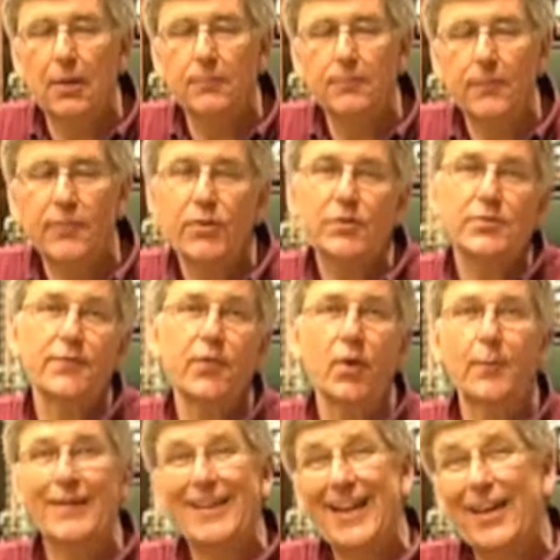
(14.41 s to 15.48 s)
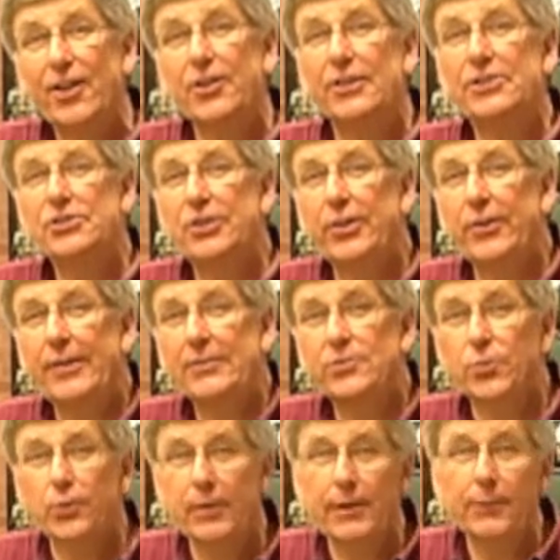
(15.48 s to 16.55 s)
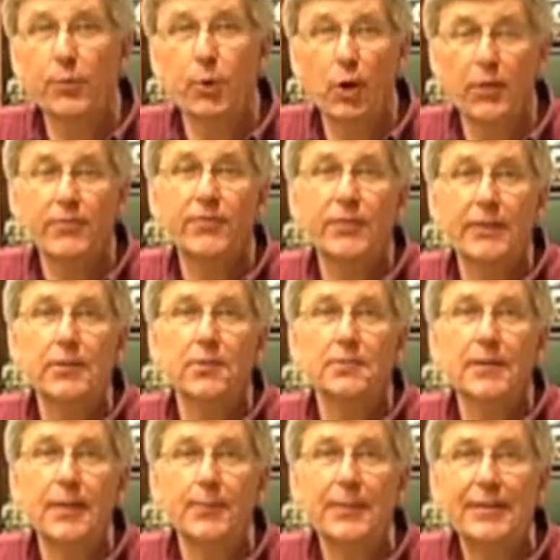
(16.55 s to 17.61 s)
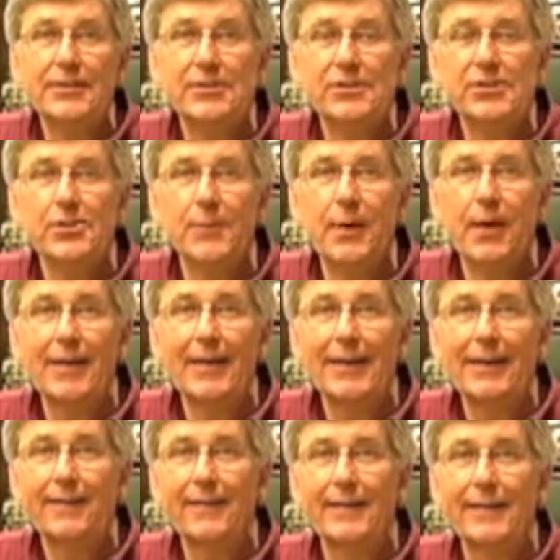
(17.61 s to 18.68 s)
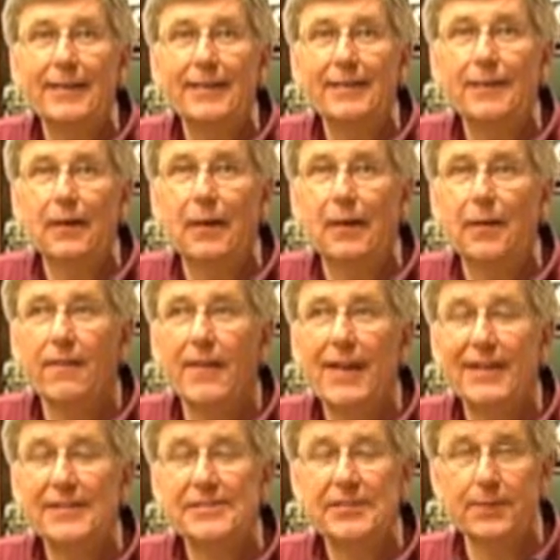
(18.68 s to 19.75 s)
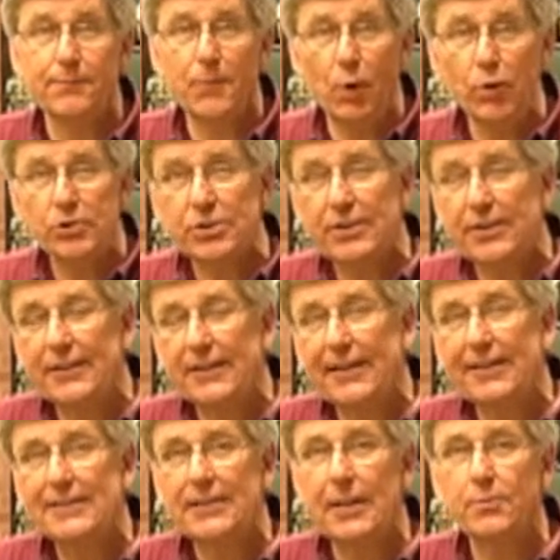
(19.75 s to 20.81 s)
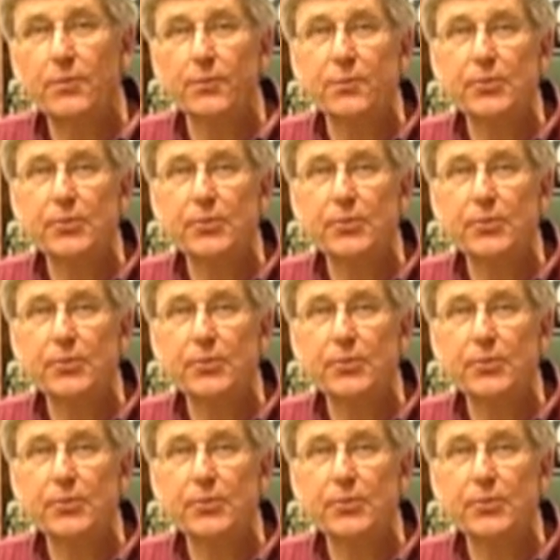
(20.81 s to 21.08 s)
Um, first of all, mechanical engineering is a really broad field. I mean, just about anything uh, that is in motion, any type of